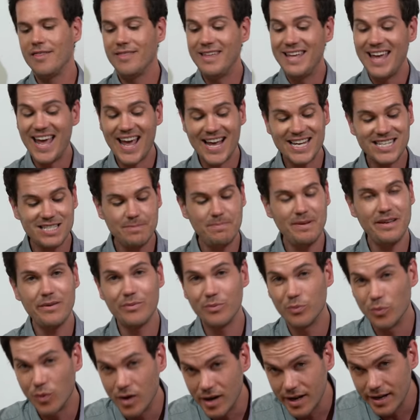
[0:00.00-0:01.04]
The S B
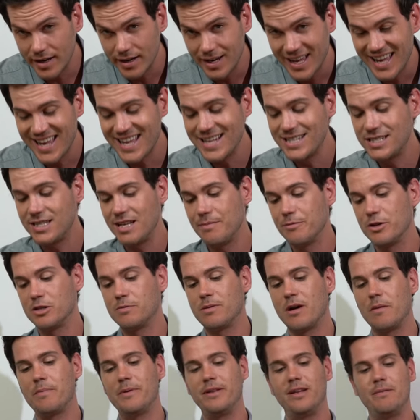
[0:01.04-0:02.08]
one is their most
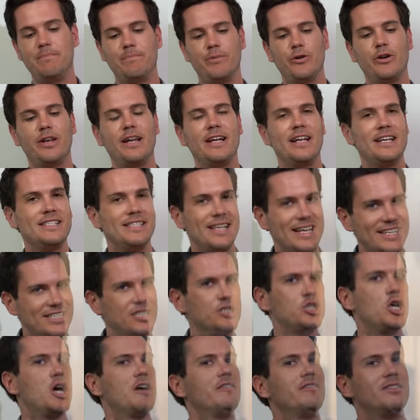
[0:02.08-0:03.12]
popular boot. It is their
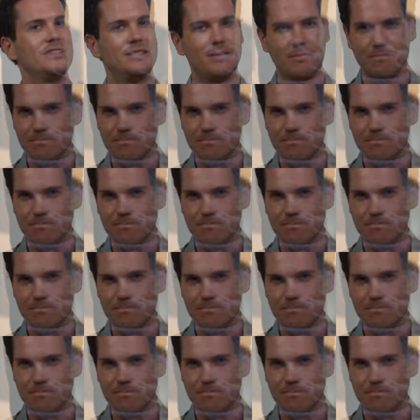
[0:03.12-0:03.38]
service